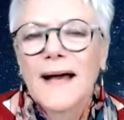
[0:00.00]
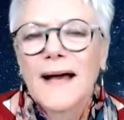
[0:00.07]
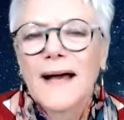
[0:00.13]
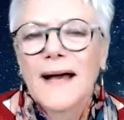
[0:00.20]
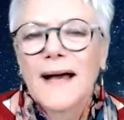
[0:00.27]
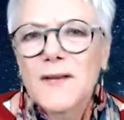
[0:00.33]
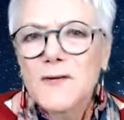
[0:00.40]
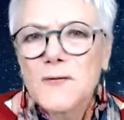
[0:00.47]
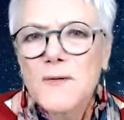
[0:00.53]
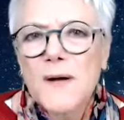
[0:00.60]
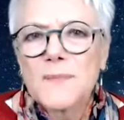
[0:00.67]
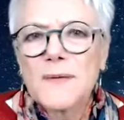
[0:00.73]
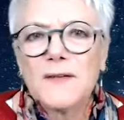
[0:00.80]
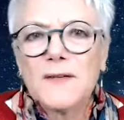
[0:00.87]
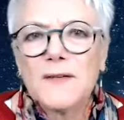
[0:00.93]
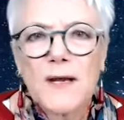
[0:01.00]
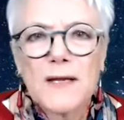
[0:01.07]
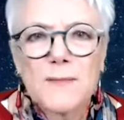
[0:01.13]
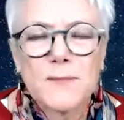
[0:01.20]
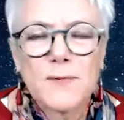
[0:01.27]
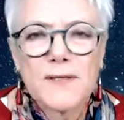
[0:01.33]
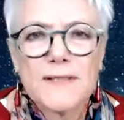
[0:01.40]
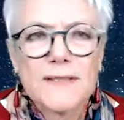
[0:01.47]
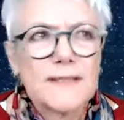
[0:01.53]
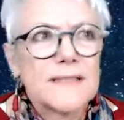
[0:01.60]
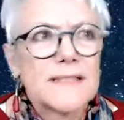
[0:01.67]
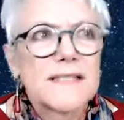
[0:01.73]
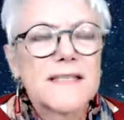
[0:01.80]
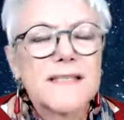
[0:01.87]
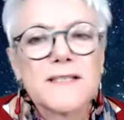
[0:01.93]
I grew up in Great Britain
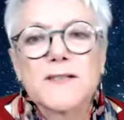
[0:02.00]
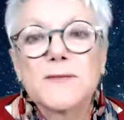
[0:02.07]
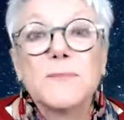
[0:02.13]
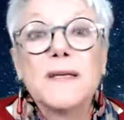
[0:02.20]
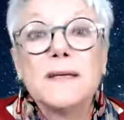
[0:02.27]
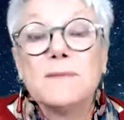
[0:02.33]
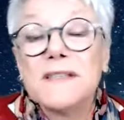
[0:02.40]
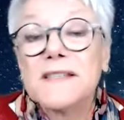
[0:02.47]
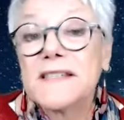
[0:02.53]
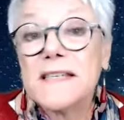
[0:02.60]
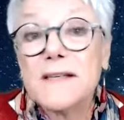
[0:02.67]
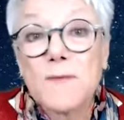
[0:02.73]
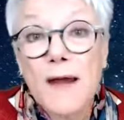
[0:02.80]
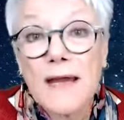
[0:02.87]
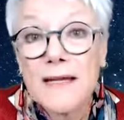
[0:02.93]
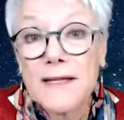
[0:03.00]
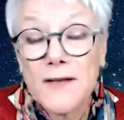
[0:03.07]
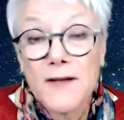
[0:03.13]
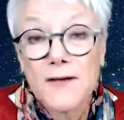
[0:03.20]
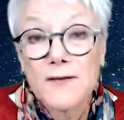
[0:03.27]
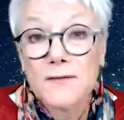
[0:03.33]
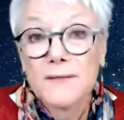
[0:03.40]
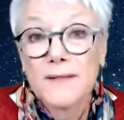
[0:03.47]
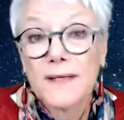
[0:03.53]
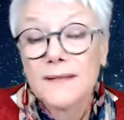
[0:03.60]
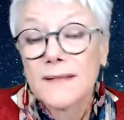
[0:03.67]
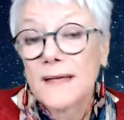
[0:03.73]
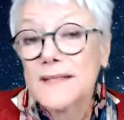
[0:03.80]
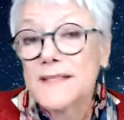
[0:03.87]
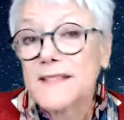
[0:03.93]
listening to BBC radio, and
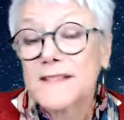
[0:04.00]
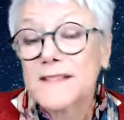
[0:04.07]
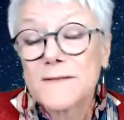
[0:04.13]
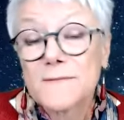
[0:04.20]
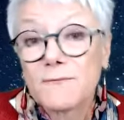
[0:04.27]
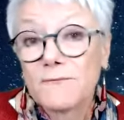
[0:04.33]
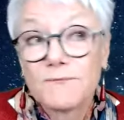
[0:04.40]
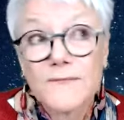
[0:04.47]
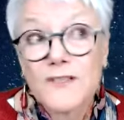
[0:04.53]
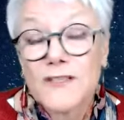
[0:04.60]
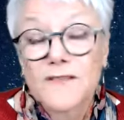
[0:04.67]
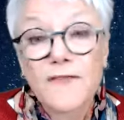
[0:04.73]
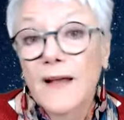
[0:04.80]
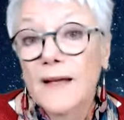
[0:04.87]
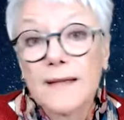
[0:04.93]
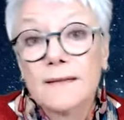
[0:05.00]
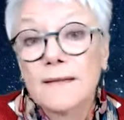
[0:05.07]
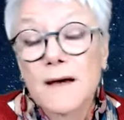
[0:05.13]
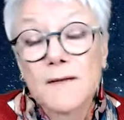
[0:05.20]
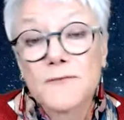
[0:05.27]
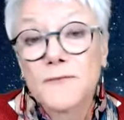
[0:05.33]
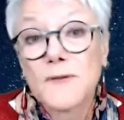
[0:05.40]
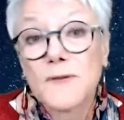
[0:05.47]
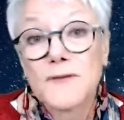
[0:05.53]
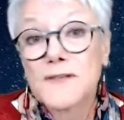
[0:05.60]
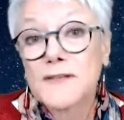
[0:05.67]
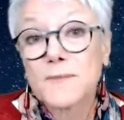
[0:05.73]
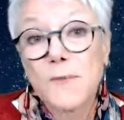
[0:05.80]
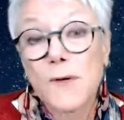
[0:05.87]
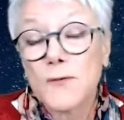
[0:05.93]
I just fell in love with the
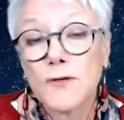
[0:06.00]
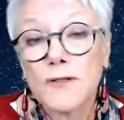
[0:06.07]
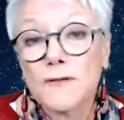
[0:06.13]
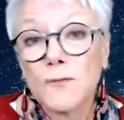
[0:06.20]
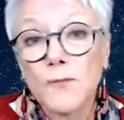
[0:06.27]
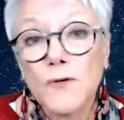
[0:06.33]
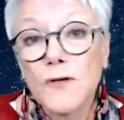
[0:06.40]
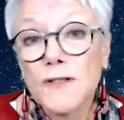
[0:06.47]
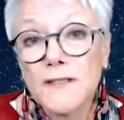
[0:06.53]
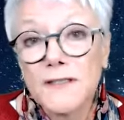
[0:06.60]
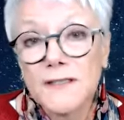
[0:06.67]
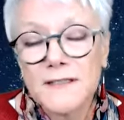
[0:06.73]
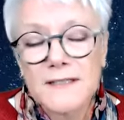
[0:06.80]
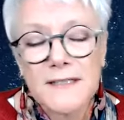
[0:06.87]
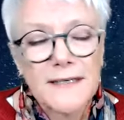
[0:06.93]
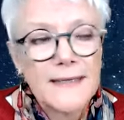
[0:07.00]
spoken word.